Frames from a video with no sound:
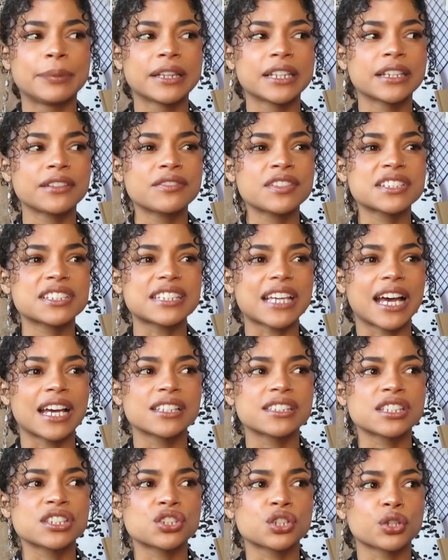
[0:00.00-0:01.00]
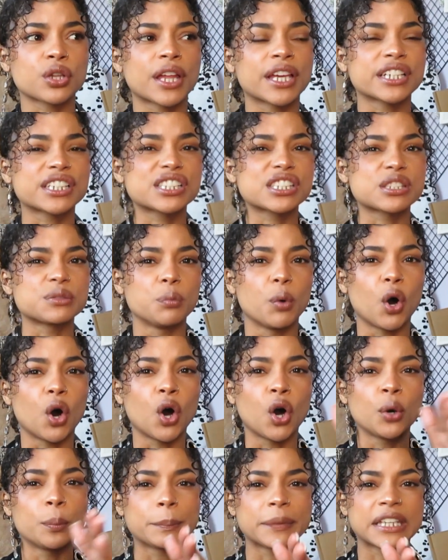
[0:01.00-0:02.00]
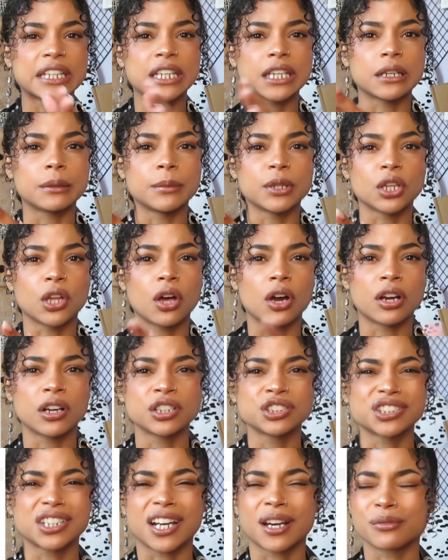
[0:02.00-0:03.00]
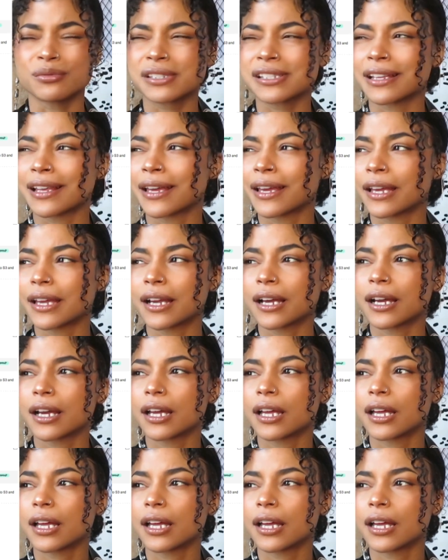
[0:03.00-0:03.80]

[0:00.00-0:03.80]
believe the sizes are like small, medium, and large. And I was like,